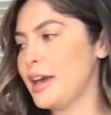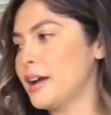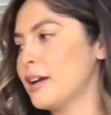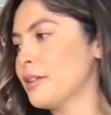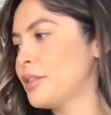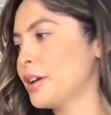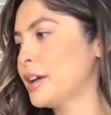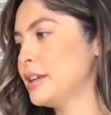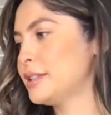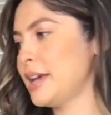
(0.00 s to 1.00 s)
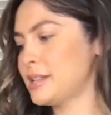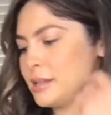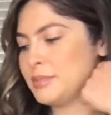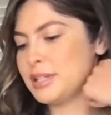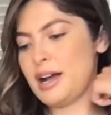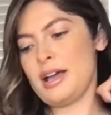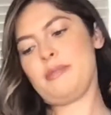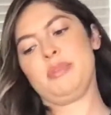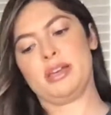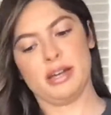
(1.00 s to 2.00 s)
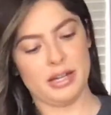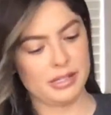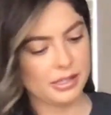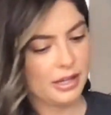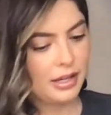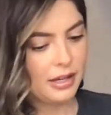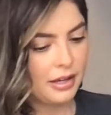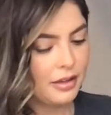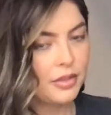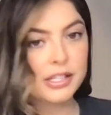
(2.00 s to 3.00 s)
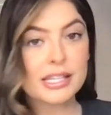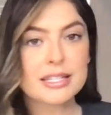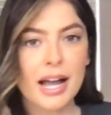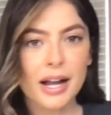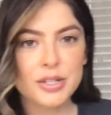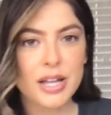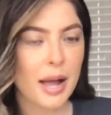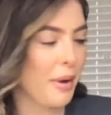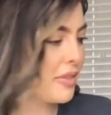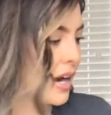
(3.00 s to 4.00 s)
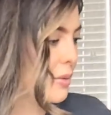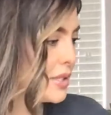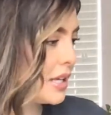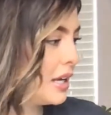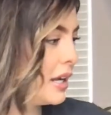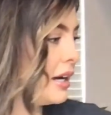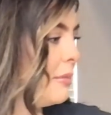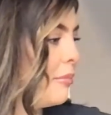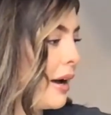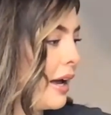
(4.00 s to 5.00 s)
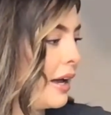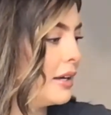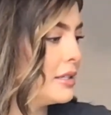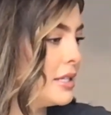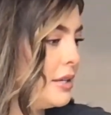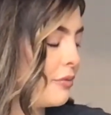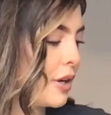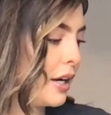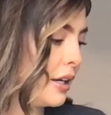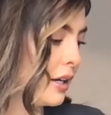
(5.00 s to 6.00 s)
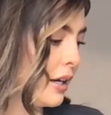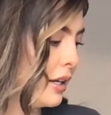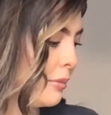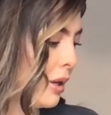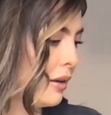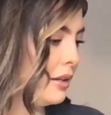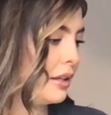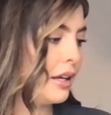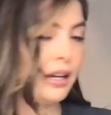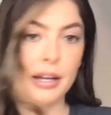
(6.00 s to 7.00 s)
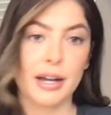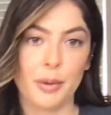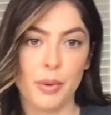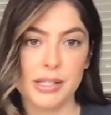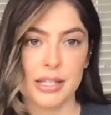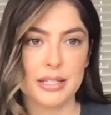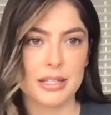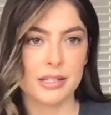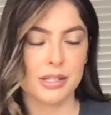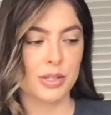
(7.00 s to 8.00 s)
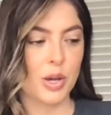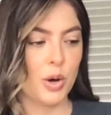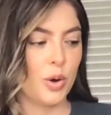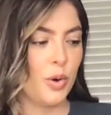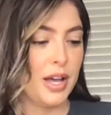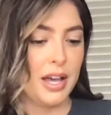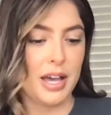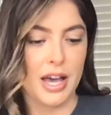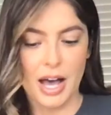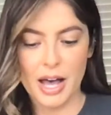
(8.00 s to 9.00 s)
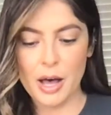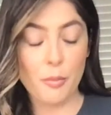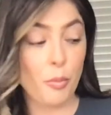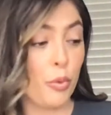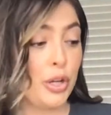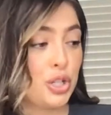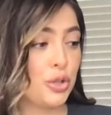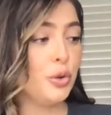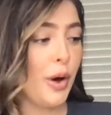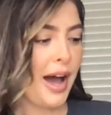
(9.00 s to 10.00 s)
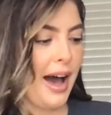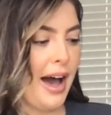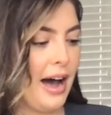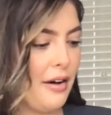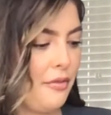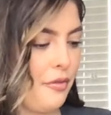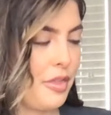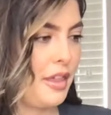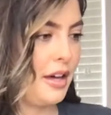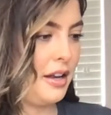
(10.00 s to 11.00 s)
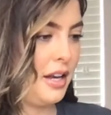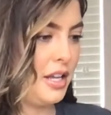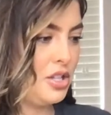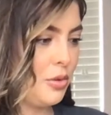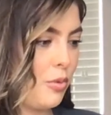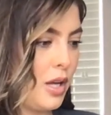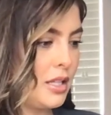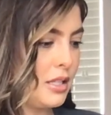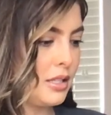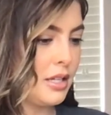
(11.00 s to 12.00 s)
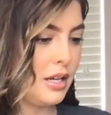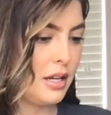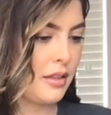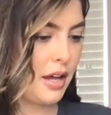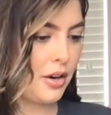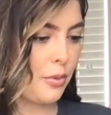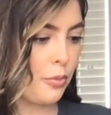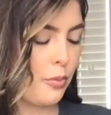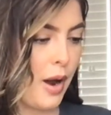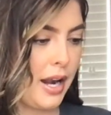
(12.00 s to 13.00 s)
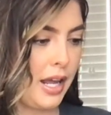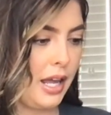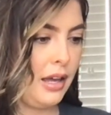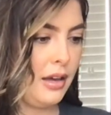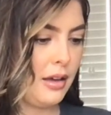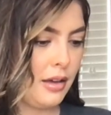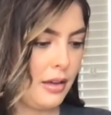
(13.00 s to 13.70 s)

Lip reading: there. They're going to take some time because this entire time I thought I was heating up my deep fryer, and apparently I wasn't. So we do have the Ninja ones that are ready.